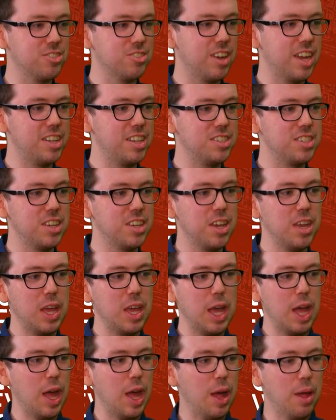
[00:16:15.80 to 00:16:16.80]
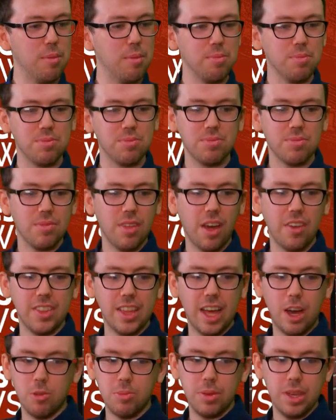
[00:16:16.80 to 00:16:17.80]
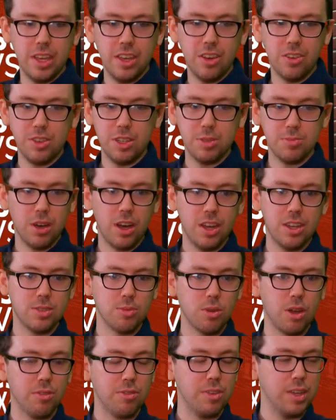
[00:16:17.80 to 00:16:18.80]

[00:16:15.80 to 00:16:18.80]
edge. I think that will be on his mind as well